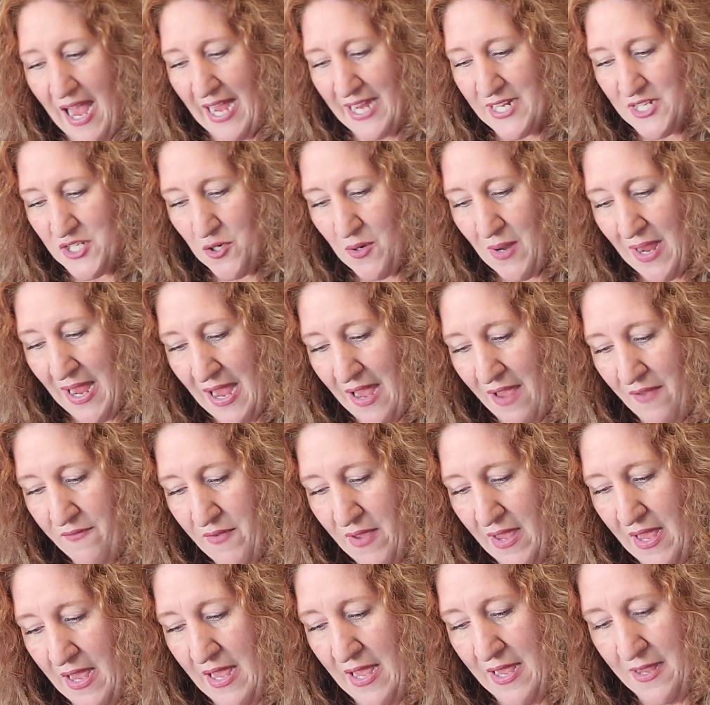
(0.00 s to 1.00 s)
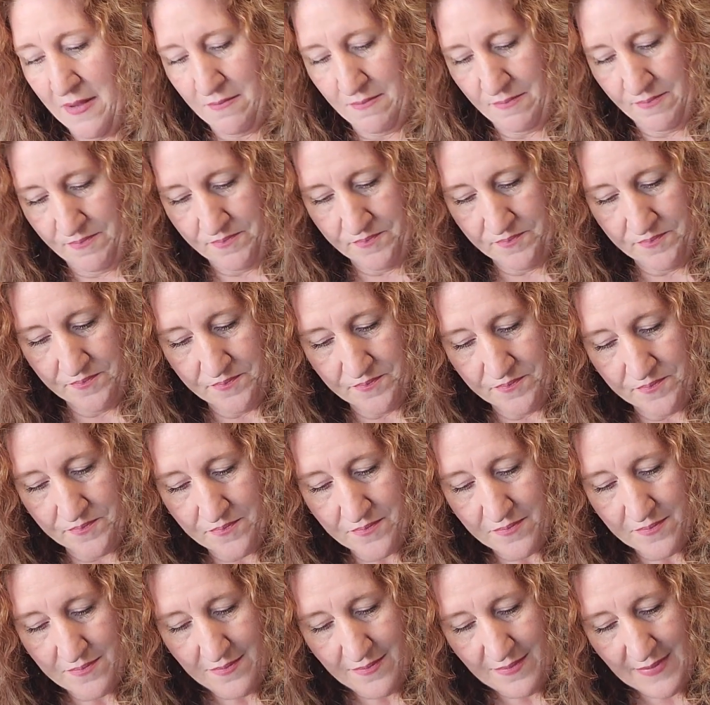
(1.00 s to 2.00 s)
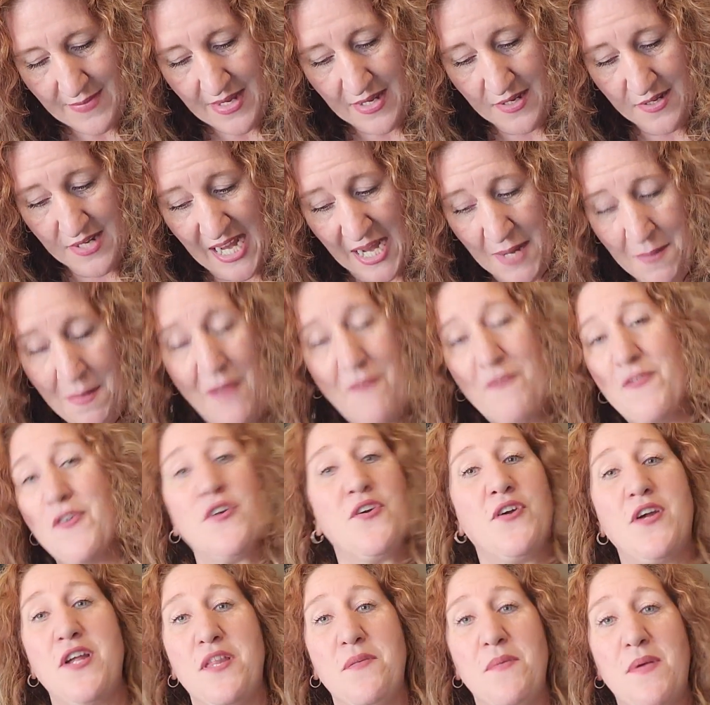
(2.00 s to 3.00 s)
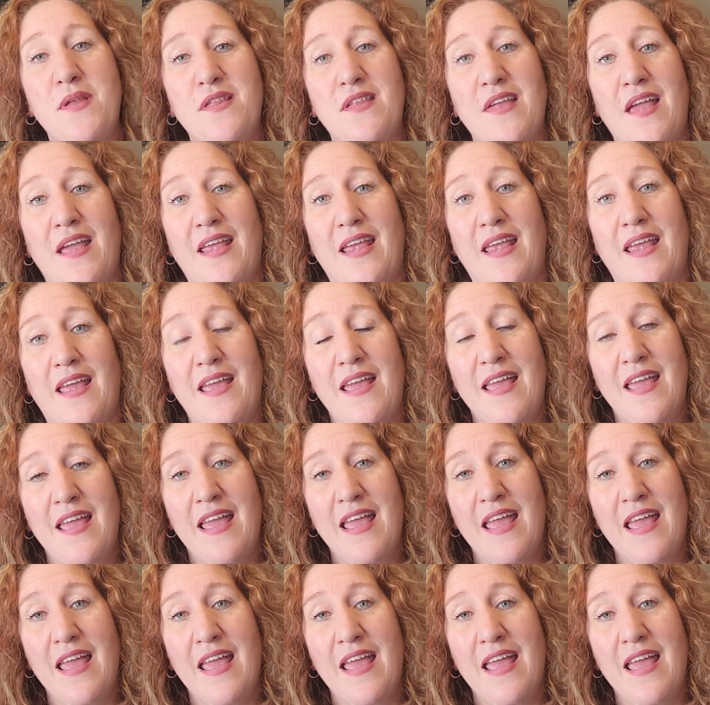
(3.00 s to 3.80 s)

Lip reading: I do have time off for Christmas. I